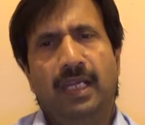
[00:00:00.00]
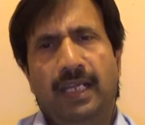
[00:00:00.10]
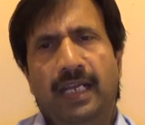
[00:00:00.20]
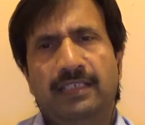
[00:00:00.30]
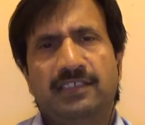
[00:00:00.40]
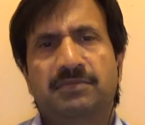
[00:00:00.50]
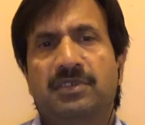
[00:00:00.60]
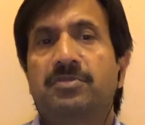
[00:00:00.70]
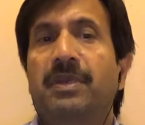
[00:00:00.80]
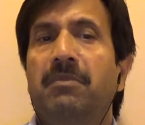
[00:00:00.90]
and the
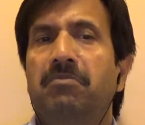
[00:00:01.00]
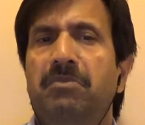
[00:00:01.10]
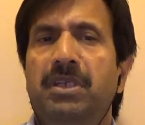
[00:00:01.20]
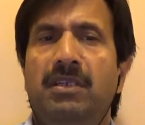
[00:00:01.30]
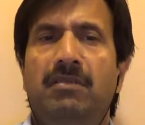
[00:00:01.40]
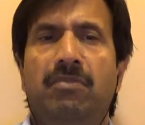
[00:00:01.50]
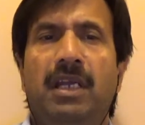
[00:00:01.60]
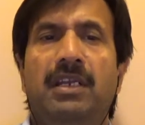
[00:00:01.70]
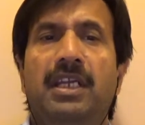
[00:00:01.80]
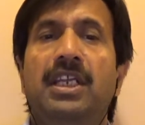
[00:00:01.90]
symptoms may be
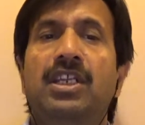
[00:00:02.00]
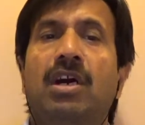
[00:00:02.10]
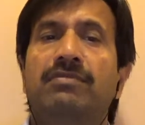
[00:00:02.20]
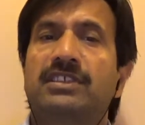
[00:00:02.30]
an area of